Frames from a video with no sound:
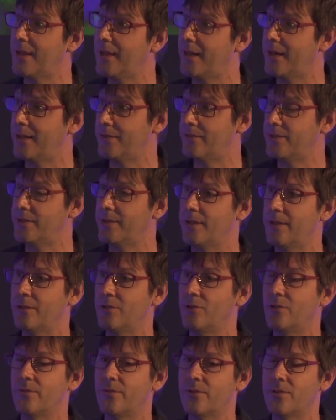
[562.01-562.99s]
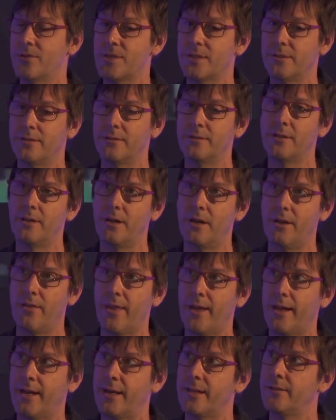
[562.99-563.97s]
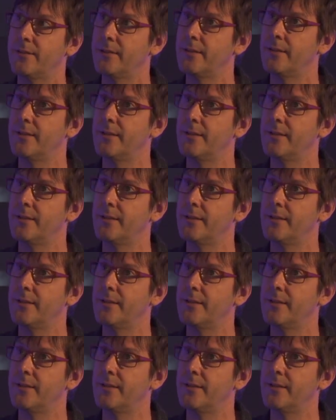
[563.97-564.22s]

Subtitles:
and Universal on that.